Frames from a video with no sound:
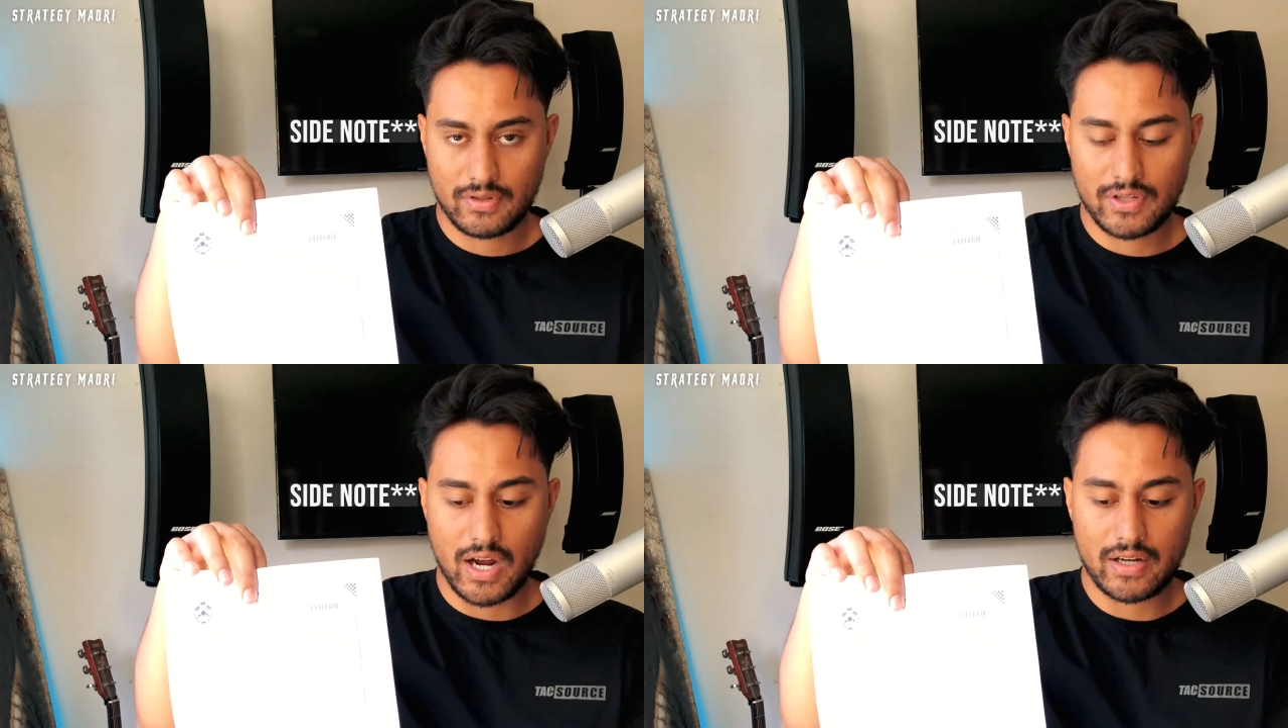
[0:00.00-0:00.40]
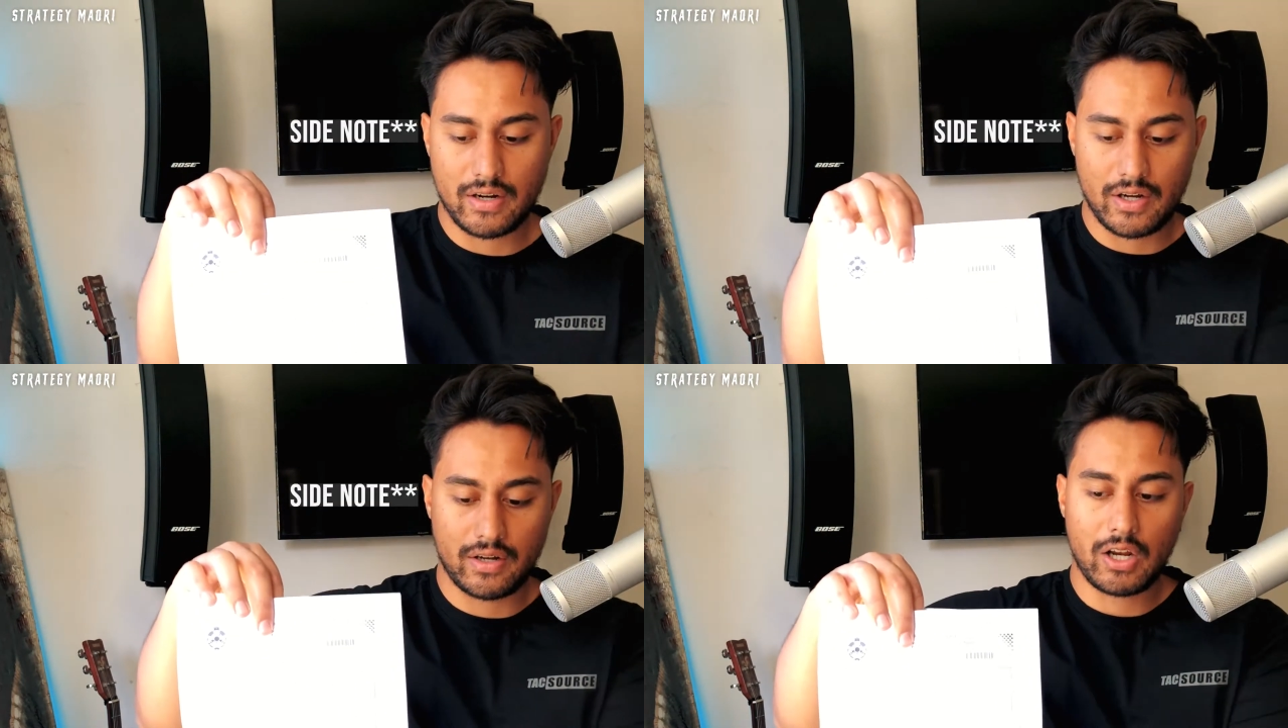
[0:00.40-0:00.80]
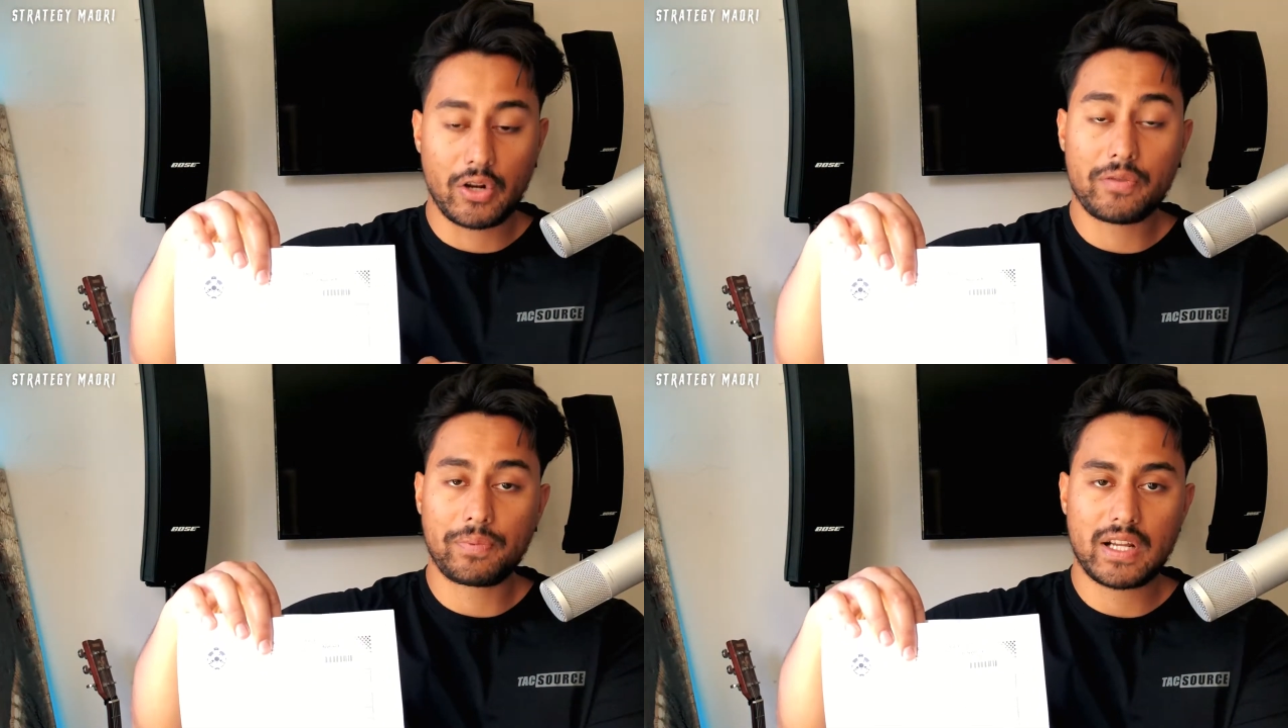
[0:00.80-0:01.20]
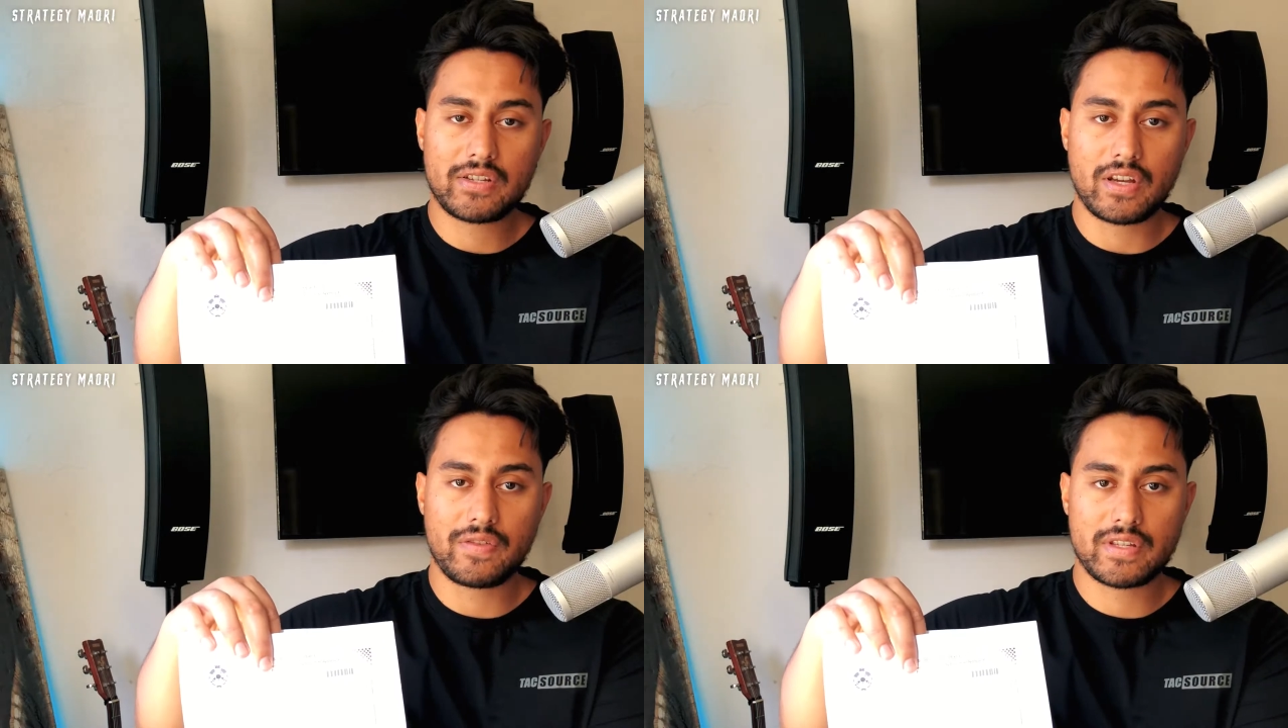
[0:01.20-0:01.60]
Side note, a lot of
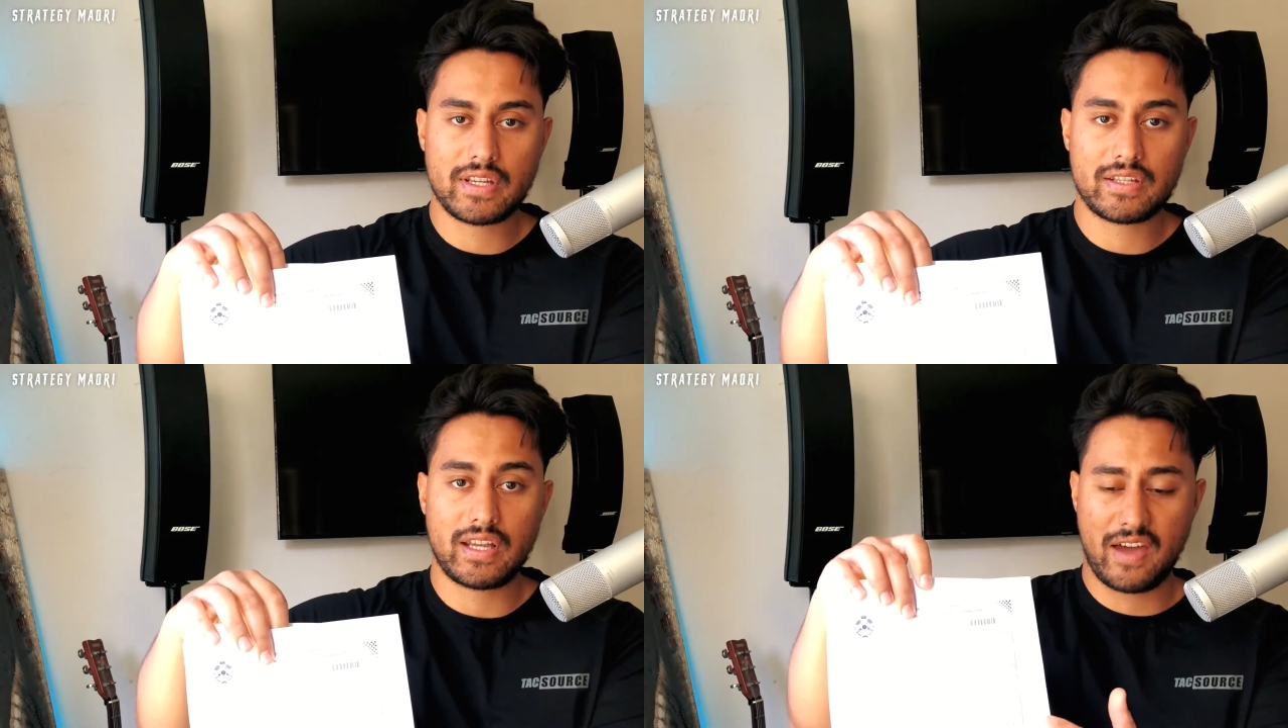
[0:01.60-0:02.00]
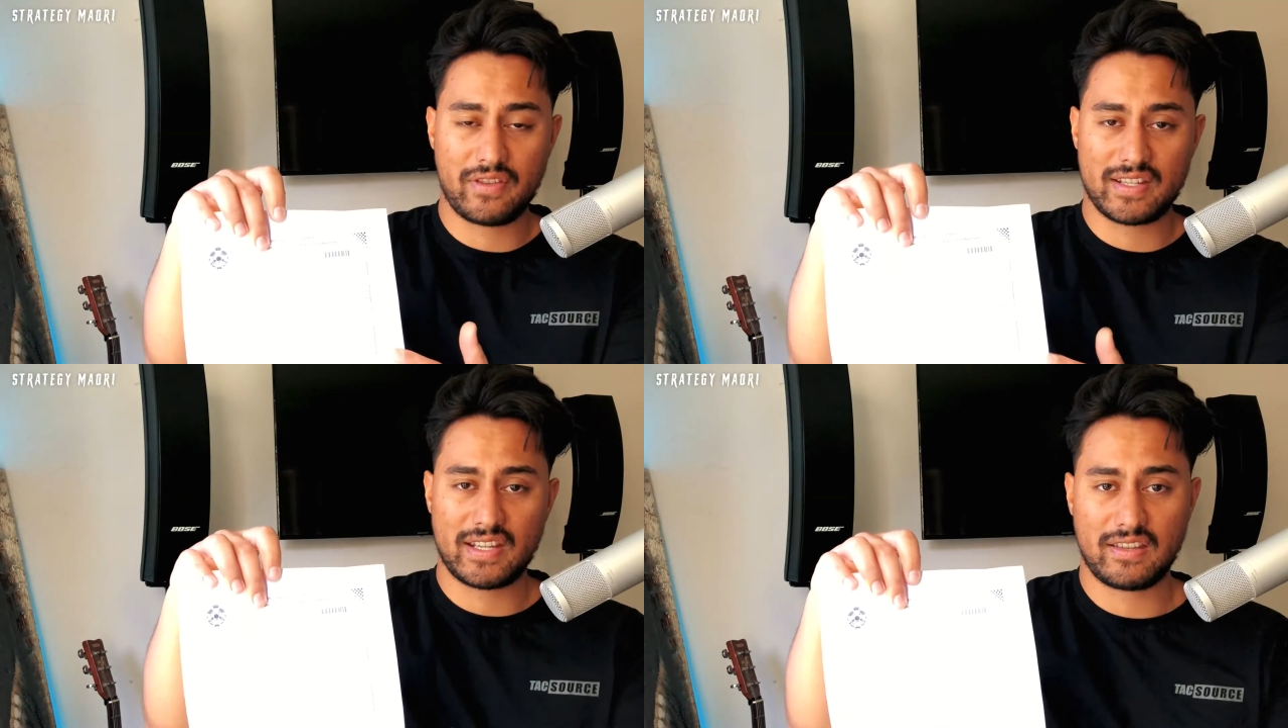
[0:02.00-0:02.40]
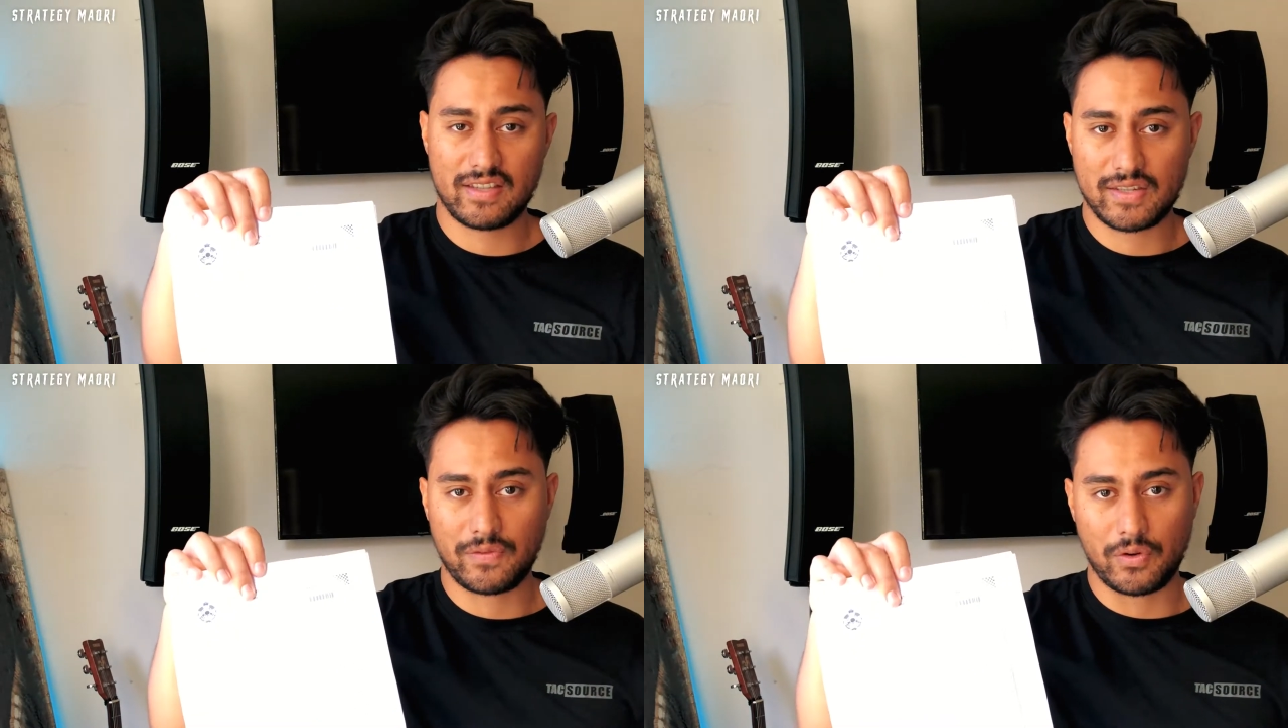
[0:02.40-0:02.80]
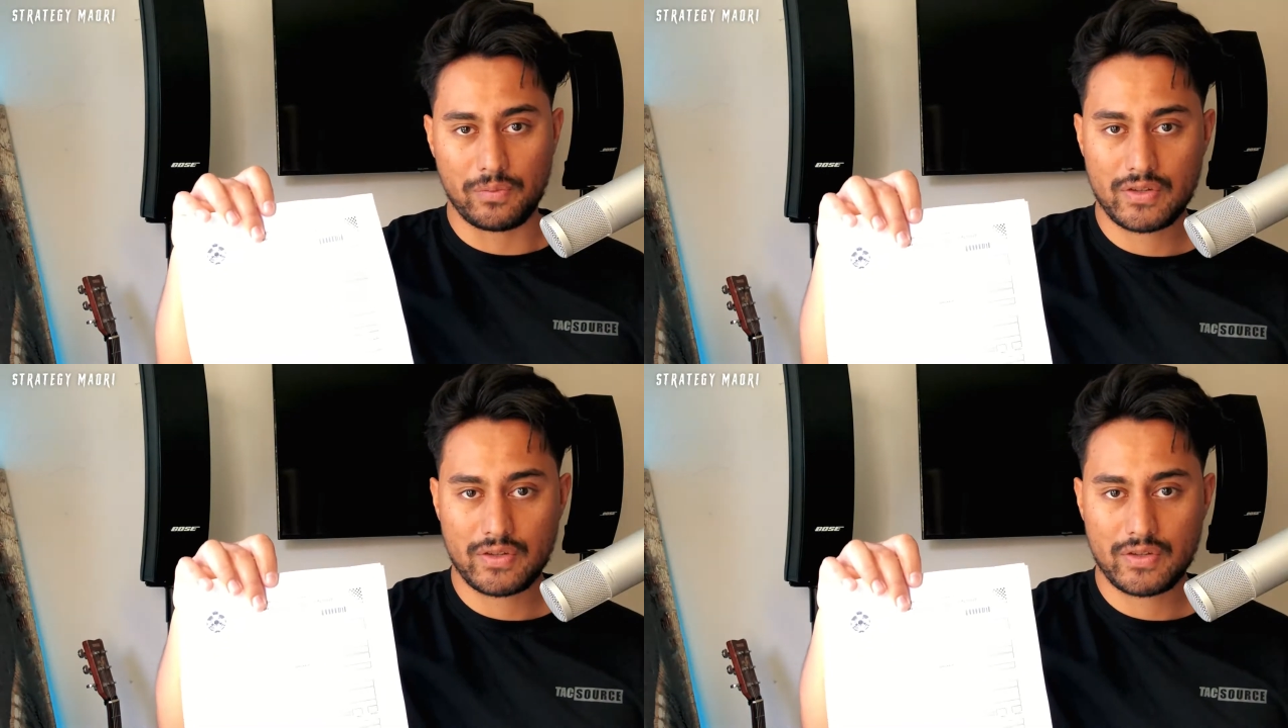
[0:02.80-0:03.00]
police officers haven't seen this form.